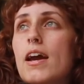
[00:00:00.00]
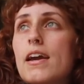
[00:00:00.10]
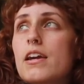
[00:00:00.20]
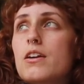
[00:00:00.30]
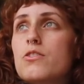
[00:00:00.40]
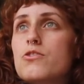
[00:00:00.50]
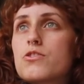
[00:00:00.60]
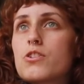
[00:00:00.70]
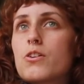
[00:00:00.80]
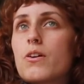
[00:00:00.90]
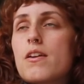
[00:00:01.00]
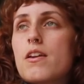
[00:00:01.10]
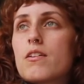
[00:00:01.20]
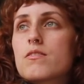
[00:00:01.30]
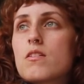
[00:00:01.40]
ages ago. I
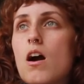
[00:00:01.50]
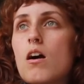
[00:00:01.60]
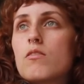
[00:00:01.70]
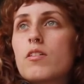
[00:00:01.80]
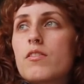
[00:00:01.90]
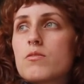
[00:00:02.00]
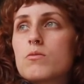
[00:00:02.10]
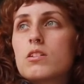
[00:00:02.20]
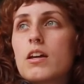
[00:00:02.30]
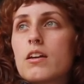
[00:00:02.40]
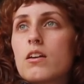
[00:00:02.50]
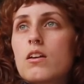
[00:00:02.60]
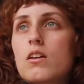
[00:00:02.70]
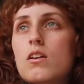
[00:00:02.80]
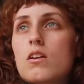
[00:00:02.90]
knit a scarf, and this was like,
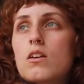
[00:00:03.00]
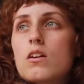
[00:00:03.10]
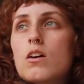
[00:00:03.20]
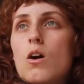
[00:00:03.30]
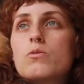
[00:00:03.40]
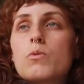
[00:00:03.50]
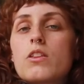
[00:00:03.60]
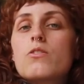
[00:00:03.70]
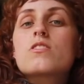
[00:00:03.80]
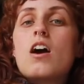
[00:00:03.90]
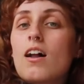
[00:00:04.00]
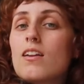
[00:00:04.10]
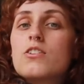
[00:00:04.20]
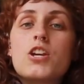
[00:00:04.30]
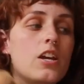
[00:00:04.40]
it was one of those
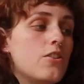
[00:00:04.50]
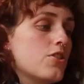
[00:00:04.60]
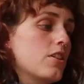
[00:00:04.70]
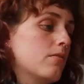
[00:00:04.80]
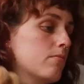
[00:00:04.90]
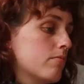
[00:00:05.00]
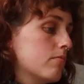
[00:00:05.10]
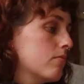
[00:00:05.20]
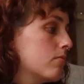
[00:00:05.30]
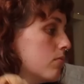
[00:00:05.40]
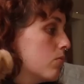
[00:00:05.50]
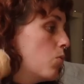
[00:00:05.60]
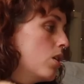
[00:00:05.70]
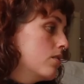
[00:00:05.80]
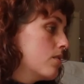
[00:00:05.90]
color changing
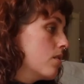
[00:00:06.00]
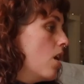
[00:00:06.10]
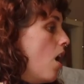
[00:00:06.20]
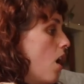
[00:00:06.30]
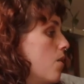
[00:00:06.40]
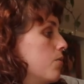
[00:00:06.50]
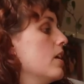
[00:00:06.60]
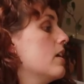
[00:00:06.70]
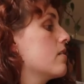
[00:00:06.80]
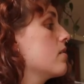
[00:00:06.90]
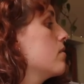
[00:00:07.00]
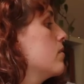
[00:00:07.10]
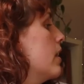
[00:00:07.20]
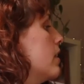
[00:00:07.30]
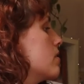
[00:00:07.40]
ones. Oh yes,
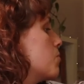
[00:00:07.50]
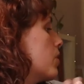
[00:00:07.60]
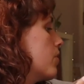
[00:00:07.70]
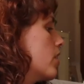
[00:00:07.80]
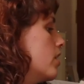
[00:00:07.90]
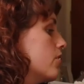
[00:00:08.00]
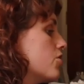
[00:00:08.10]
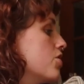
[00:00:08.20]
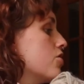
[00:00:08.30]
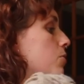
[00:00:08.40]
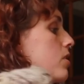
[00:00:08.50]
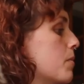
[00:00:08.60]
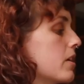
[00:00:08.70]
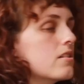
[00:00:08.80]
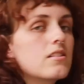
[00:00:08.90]
it is one of the color changing ones
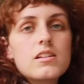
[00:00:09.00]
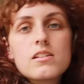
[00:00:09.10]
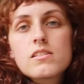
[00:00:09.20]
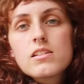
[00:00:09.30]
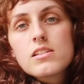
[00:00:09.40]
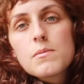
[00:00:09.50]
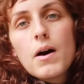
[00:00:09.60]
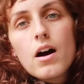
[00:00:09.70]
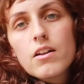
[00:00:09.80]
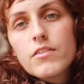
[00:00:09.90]
because this is a part of